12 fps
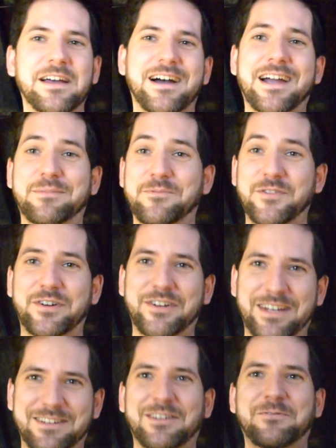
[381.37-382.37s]
I am
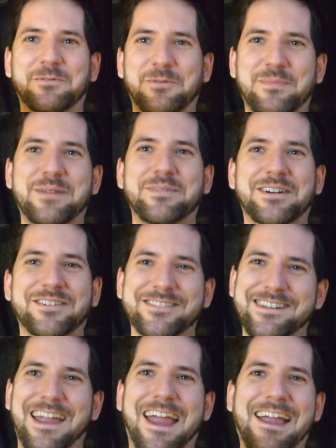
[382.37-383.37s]
30 and living with my parents.
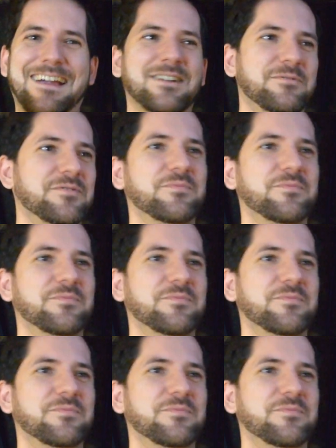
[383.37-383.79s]
Yay!